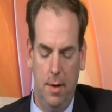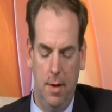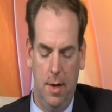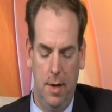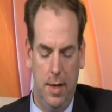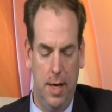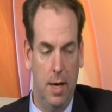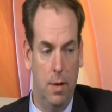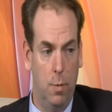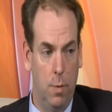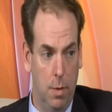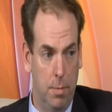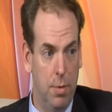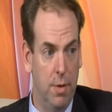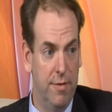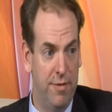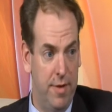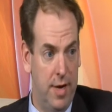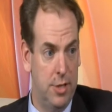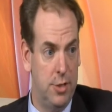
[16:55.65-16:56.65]
Again, we're
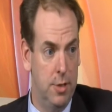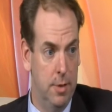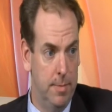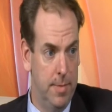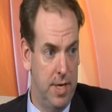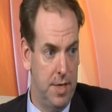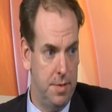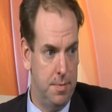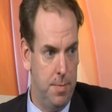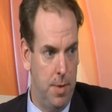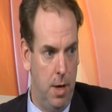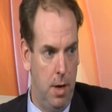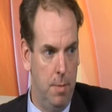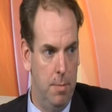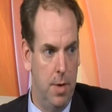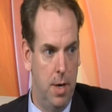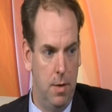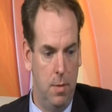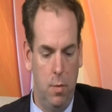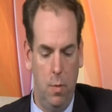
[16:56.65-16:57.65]
professional baseball,
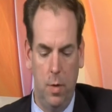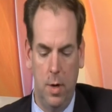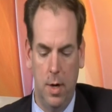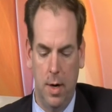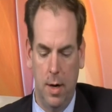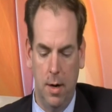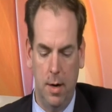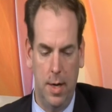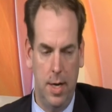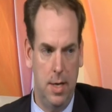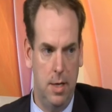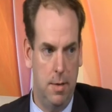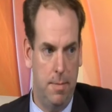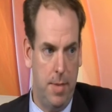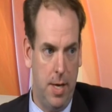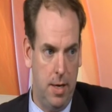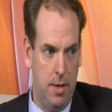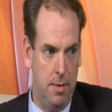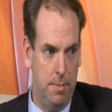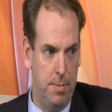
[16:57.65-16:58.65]
but we are
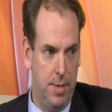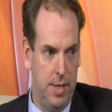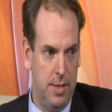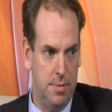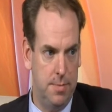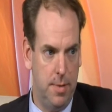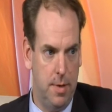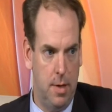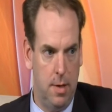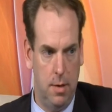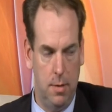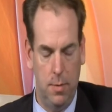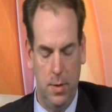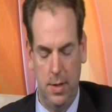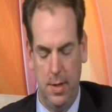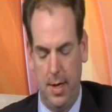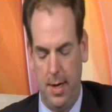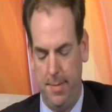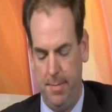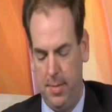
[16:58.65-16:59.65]
independent baseball, and what
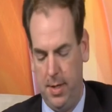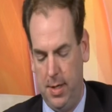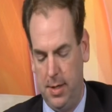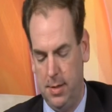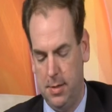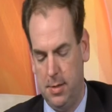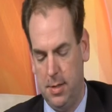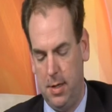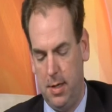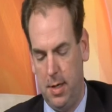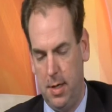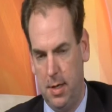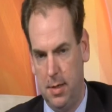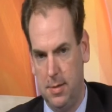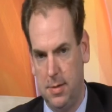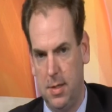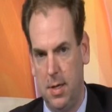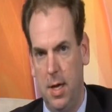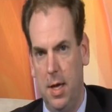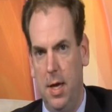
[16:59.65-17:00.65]
that means
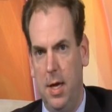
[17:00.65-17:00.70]
is